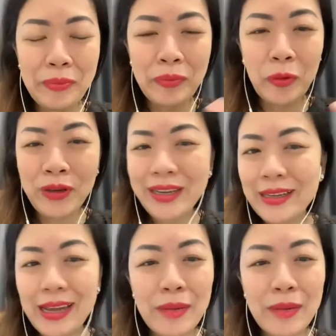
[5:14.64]
we
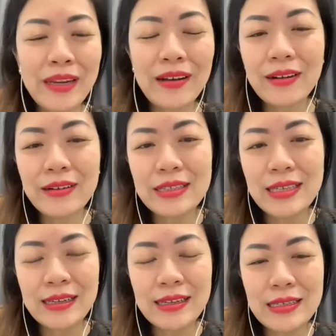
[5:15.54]
did hand-painted hearts,
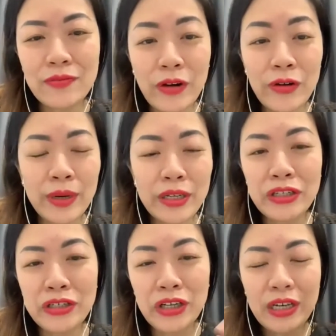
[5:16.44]
and it's very
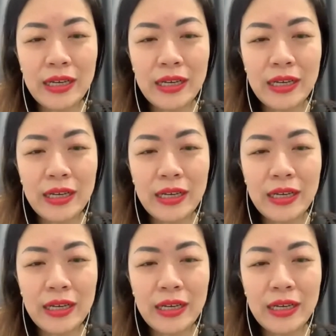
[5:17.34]
much